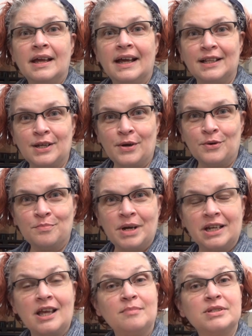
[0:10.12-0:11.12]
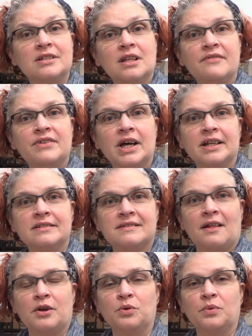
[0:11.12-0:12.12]
Hello, my name is Lavonna
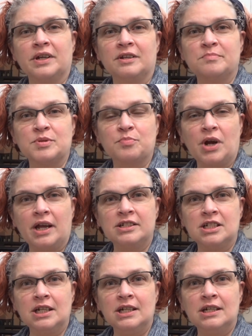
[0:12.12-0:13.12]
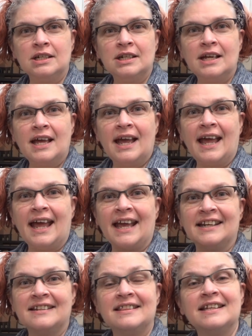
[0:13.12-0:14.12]
Zeller Williams Bratschi,
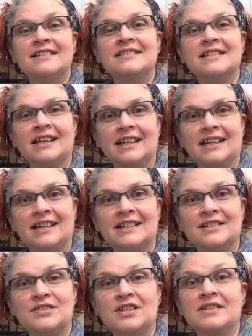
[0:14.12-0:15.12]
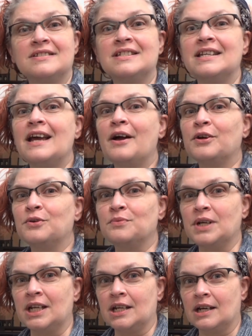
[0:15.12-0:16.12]
and this is Z
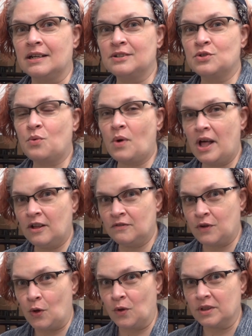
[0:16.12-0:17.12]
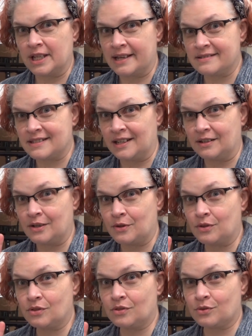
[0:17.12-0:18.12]
Ocarina 12 hole lesson
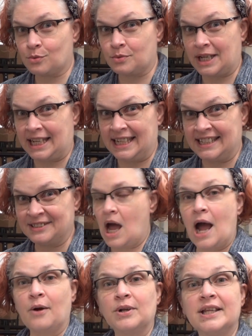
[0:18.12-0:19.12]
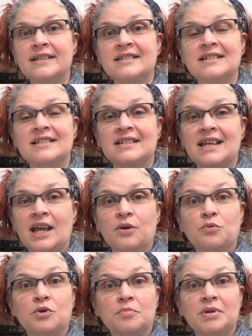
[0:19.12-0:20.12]
3. Our lesson today
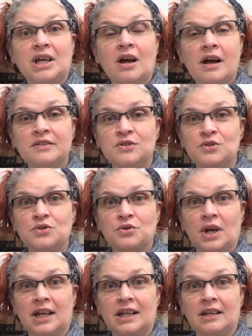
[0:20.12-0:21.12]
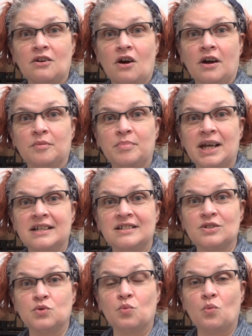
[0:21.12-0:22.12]
will be concentrating on
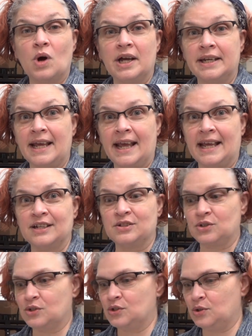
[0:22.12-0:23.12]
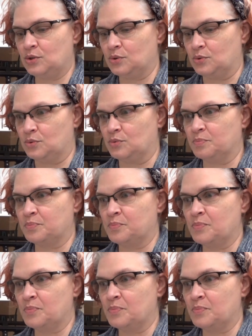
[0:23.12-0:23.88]
pages 1 and 2.